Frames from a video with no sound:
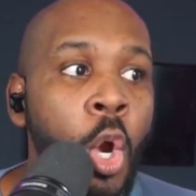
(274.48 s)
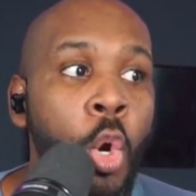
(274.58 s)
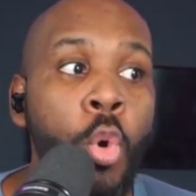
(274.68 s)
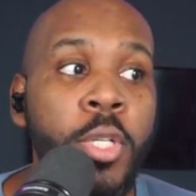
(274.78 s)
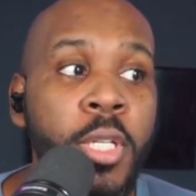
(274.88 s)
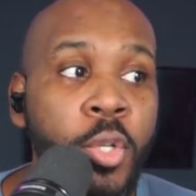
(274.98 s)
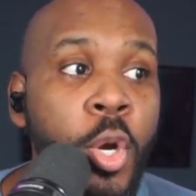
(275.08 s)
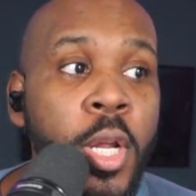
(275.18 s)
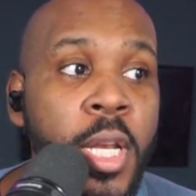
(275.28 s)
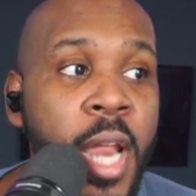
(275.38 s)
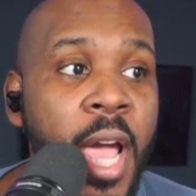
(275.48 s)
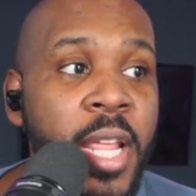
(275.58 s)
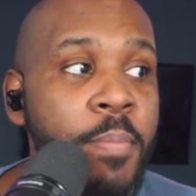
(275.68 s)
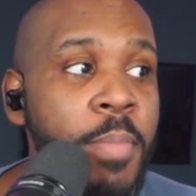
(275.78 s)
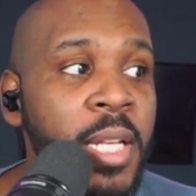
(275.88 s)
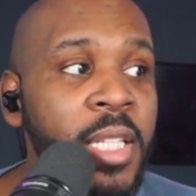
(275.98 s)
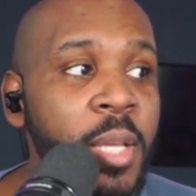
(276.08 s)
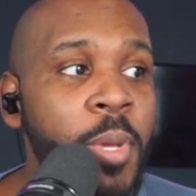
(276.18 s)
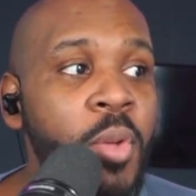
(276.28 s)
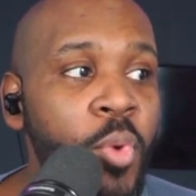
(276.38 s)
who could not immediately
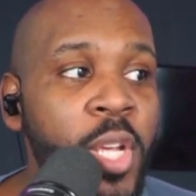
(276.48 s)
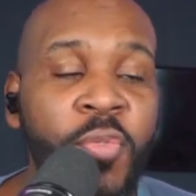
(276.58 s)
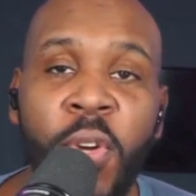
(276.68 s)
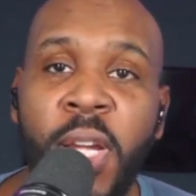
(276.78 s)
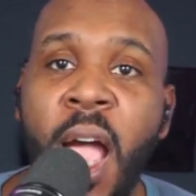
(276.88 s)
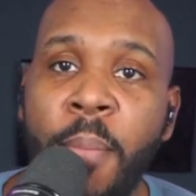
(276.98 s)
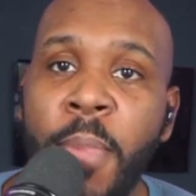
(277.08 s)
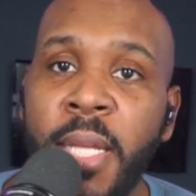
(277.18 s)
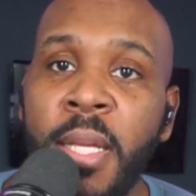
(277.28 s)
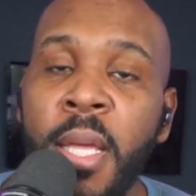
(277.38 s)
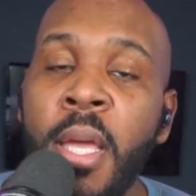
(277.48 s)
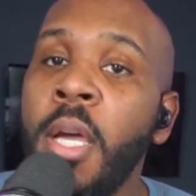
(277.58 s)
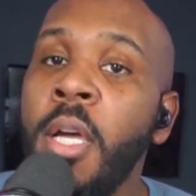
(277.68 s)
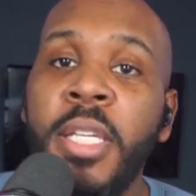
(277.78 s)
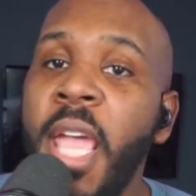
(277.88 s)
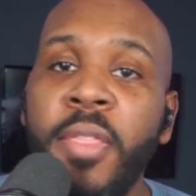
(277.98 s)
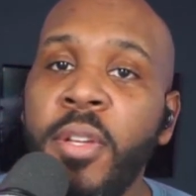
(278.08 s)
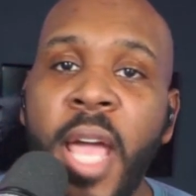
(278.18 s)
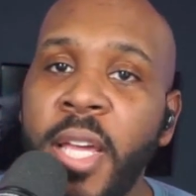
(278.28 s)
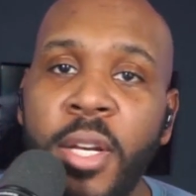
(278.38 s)
be reached for comment. Yeah, they're
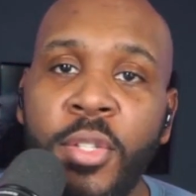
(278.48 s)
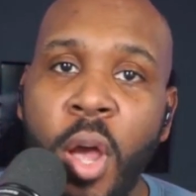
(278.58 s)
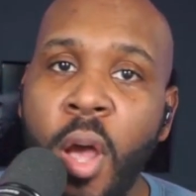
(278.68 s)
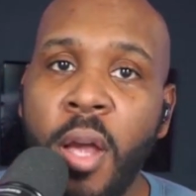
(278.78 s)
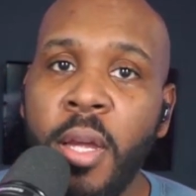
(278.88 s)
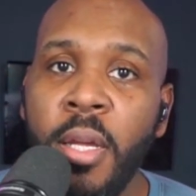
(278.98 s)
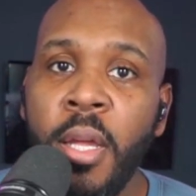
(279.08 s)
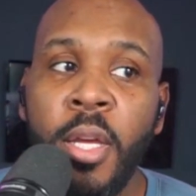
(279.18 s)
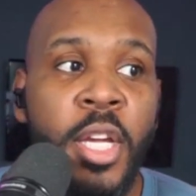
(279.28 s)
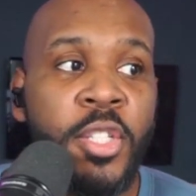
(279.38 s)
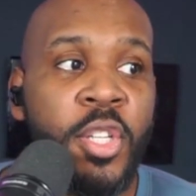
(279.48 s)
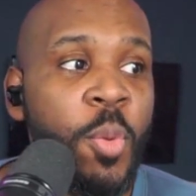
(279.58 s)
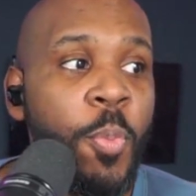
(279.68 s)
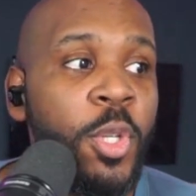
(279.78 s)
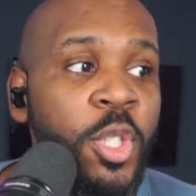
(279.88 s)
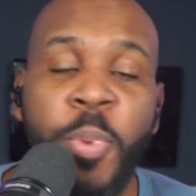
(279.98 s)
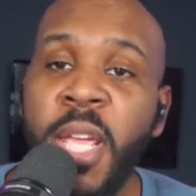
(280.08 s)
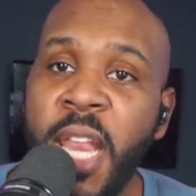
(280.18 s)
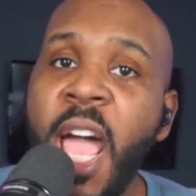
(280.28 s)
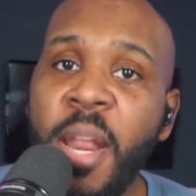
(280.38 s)
not going to talk because they're supposed to be
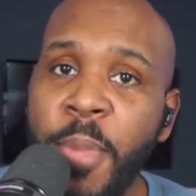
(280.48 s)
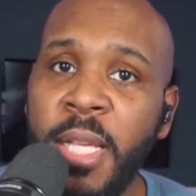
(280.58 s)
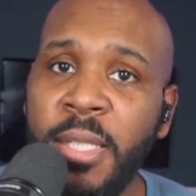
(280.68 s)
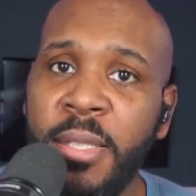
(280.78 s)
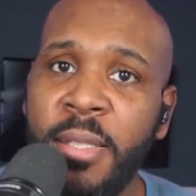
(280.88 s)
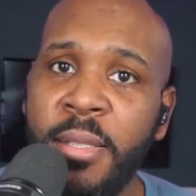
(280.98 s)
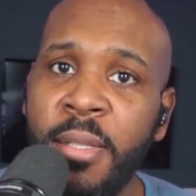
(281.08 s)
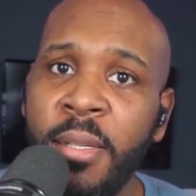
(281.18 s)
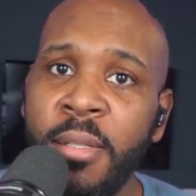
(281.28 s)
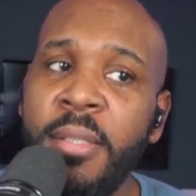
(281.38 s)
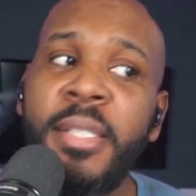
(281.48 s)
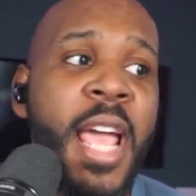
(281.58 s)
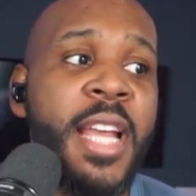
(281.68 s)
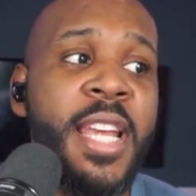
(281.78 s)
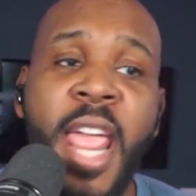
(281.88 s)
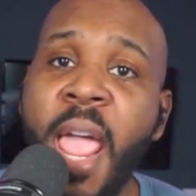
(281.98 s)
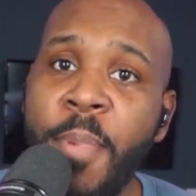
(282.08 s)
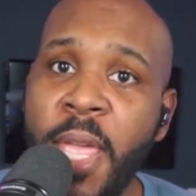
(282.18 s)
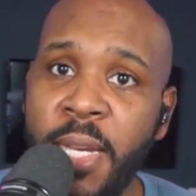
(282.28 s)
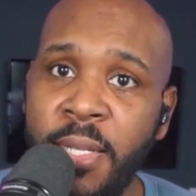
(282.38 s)
anonymous.
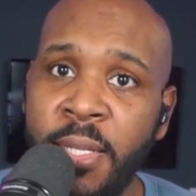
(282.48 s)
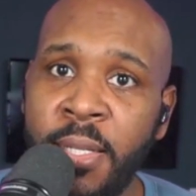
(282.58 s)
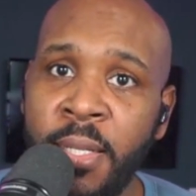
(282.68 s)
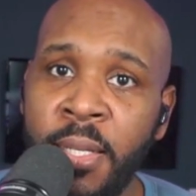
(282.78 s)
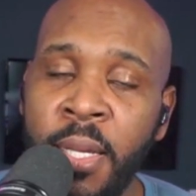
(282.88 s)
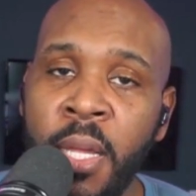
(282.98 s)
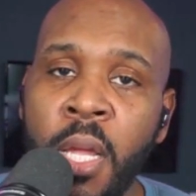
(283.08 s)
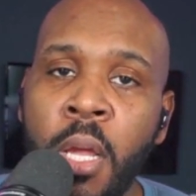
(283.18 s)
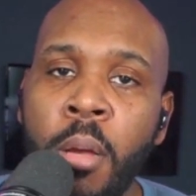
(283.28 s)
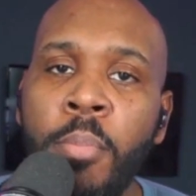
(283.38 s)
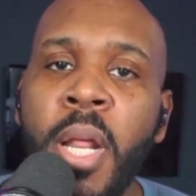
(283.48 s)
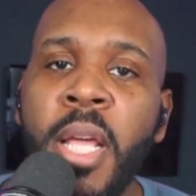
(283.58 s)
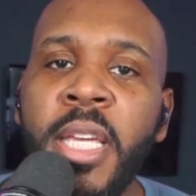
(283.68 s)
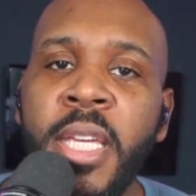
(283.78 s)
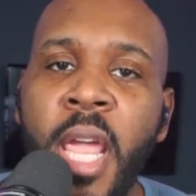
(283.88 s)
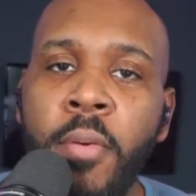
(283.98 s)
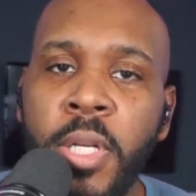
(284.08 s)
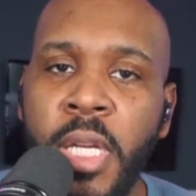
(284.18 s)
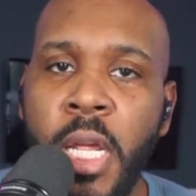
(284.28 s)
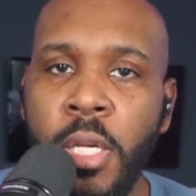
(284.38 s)
Dagnabbit. But I
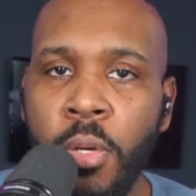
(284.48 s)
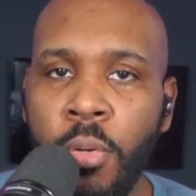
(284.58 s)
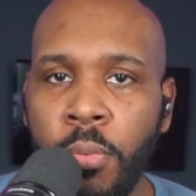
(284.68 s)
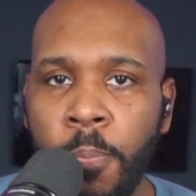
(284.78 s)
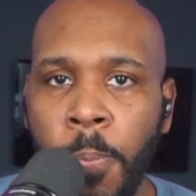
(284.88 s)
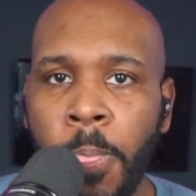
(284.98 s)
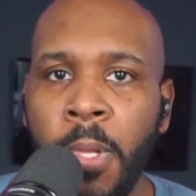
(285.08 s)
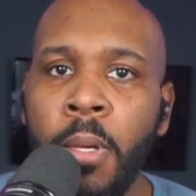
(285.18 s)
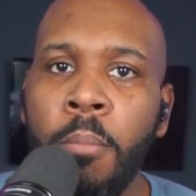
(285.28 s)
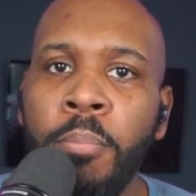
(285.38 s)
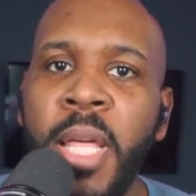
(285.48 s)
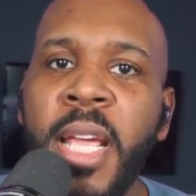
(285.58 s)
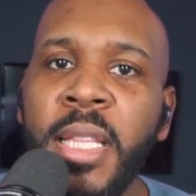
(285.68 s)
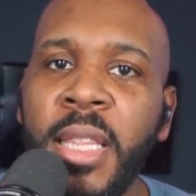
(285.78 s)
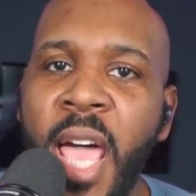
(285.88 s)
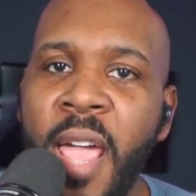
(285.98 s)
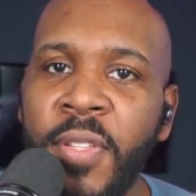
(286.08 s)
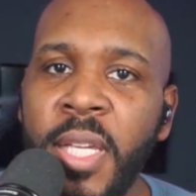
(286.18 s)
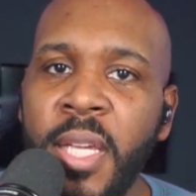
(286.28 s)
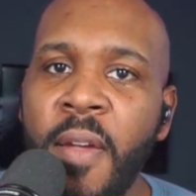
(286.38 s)
guarantee you, Blake
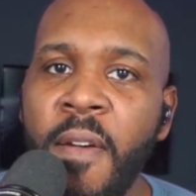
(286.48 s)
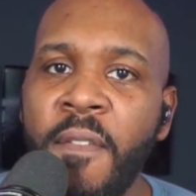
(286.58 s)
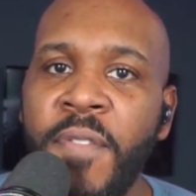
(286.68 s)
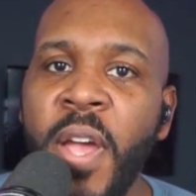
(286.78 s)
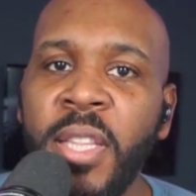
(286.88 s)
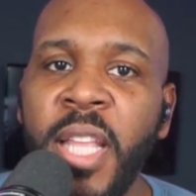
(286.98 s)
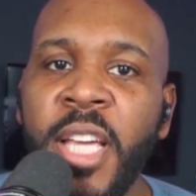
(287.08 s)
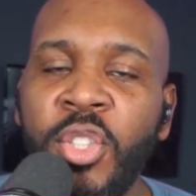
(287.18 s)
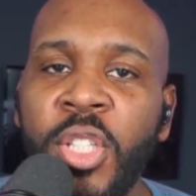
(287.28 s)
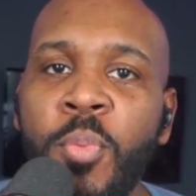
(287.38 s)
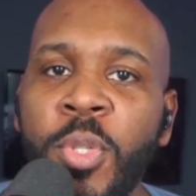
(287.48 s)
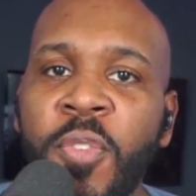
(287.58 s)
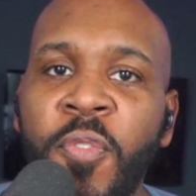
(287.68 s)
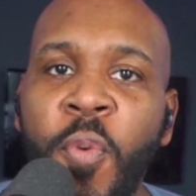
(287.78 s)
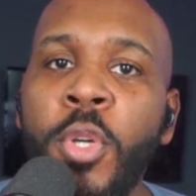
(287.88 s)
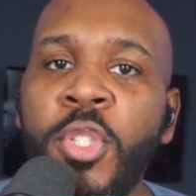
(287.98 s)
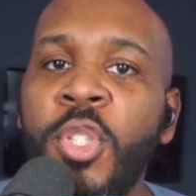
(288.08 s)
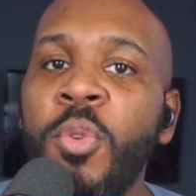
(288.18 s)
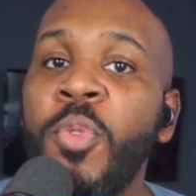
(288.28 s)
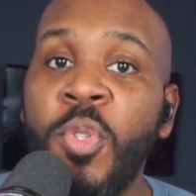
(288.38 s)
Lively felt like she was forced to